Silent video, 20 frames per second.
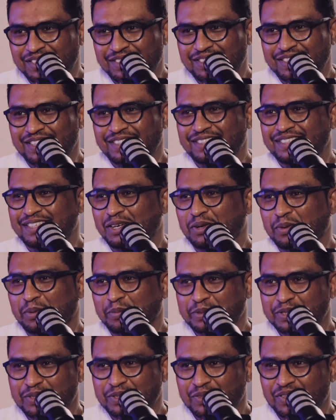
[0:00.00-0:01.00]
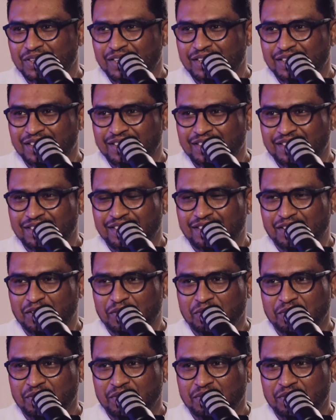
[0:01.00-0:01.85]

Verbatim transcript: just an opportunity, you know.